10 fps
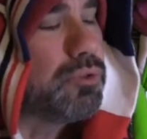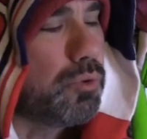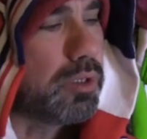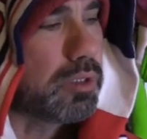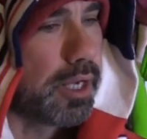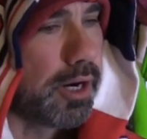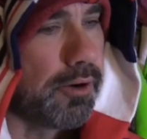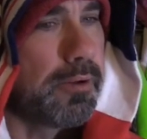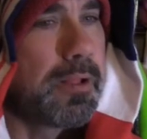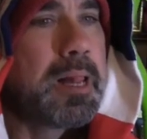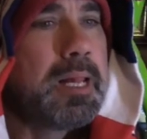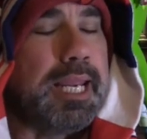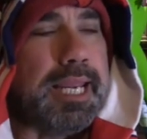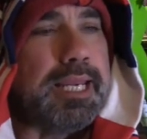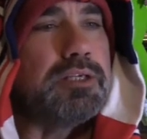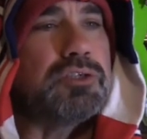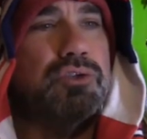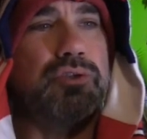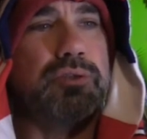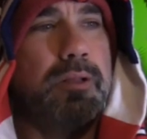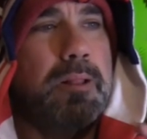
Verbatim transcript: Duclair is,